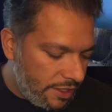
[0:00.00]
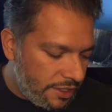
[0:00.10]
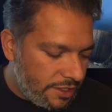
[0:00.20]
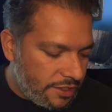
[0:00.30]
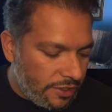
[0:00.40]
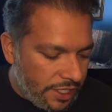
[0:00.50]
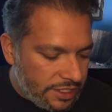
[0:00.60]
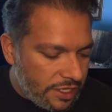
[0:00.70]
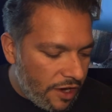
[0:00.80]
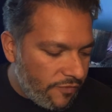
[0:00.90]
So let's
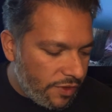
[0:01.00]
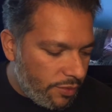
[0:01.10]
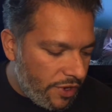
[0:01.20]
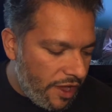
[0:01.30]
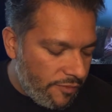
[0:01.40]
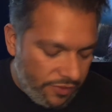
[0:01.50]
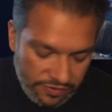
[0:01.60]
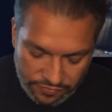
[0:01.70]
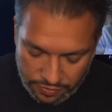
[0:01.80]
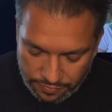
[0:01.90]
start off with the playoff
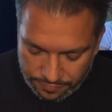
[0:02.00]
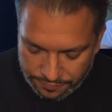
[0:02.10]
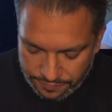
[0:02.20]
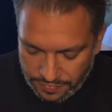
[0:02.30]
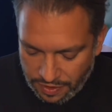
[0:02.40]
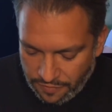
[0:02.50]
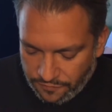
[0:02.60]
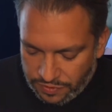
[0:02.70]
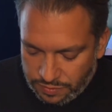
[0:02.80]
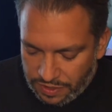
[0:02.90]
preview.
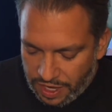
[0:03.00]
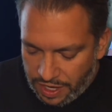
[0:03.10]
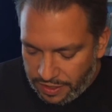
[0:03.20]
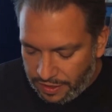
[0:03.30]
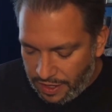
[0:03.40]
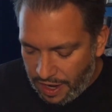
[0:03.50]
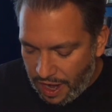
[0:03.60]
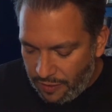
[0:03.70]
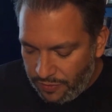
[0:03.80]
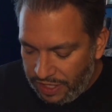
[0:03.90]
First, we got
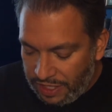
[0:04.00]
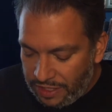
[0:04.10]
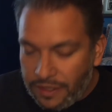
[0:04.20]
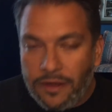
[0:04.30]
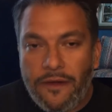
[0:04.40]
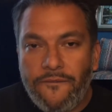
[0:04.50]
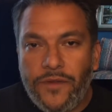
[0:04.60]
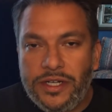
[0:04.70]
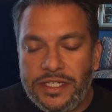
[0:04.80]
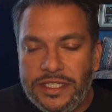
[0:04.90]
Irene
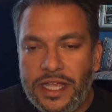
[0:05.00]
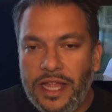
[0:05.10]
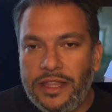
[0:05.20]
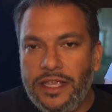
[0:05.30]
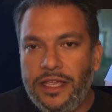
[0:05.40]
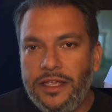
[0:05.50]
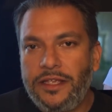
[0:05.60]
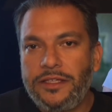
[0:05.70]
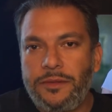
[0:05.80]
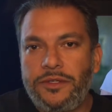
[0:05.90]
versus Santi.
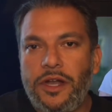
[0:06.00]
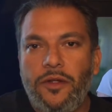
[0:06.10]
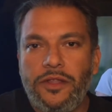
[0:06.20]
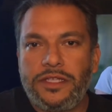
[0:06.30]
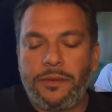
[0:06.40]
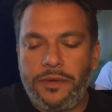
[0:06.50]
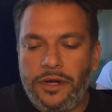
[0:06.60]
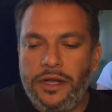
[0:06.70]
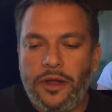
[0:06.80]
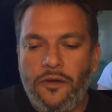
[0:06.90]
So let me try to hold this up here,
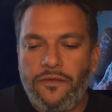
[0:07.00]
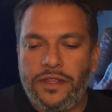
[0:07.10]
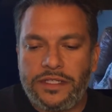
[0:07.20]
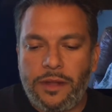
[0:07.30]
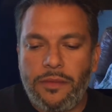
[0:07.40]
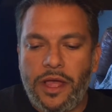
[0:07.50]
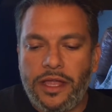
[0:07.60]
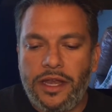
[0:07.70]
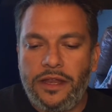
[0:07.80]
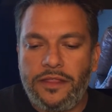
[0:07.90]
and hopefully it's not blocking
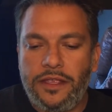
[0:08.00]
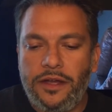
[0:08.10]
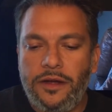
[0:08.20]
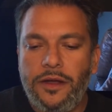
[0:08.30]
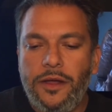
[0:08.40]
anything here.